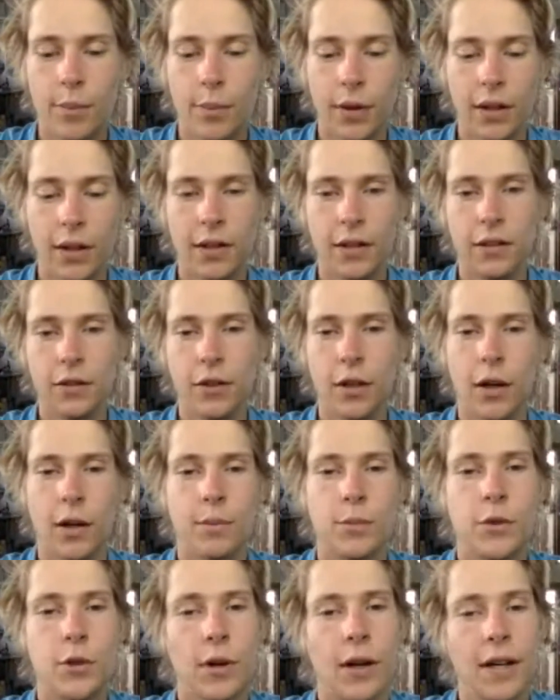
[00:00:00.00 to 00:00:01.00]
But,
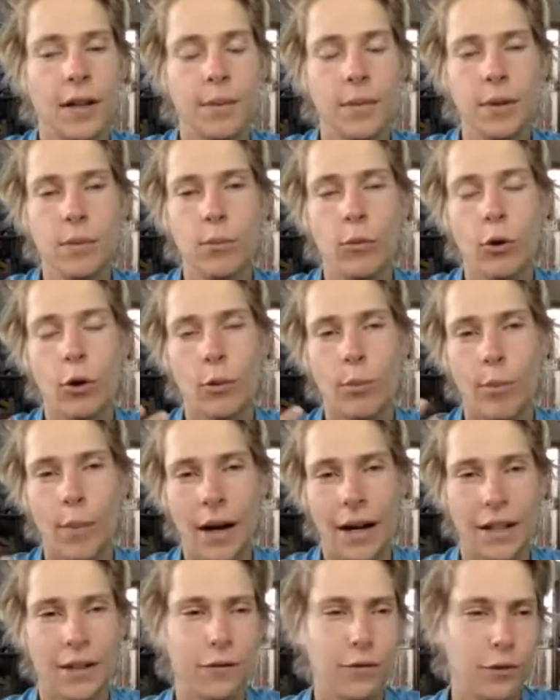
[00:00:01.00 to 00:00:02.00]
I'm trying to be more
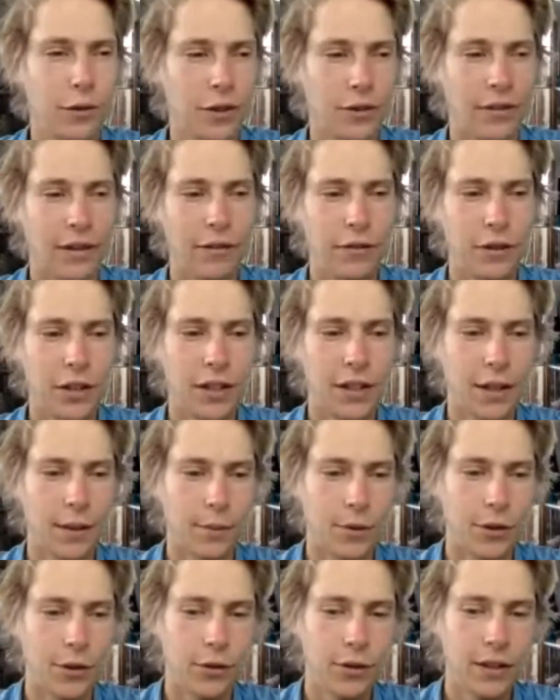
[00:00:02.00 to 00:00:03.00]
mindful of everything
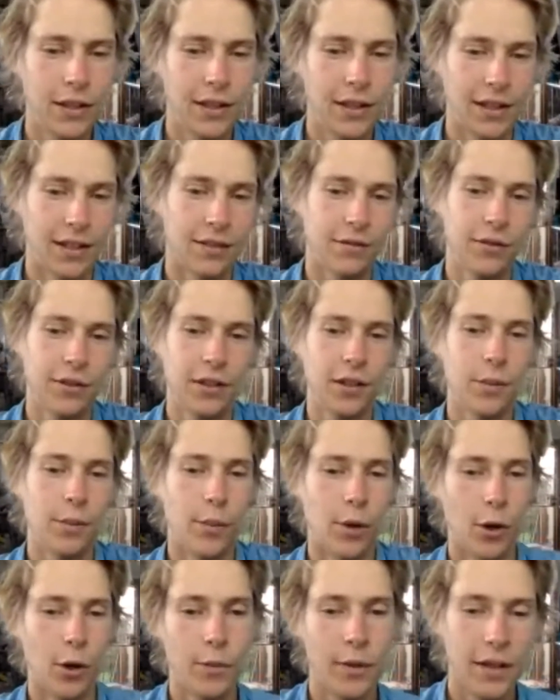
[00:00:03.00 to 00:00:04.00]
I'm doing. And if in the
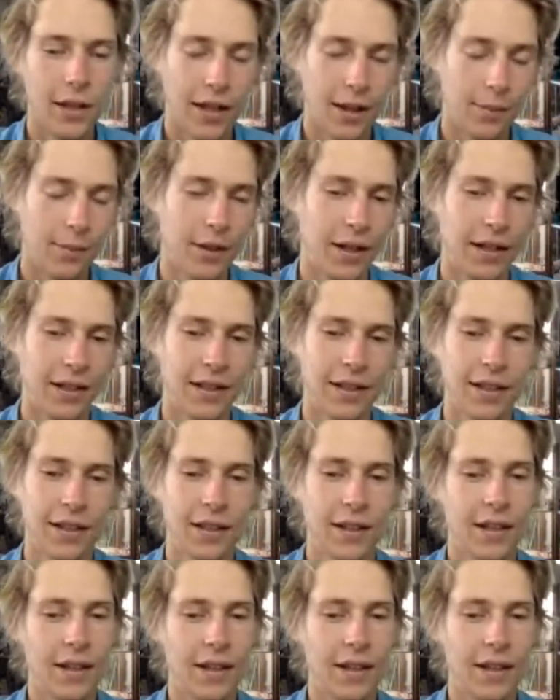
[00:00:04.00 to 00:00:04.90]
moment I'm like,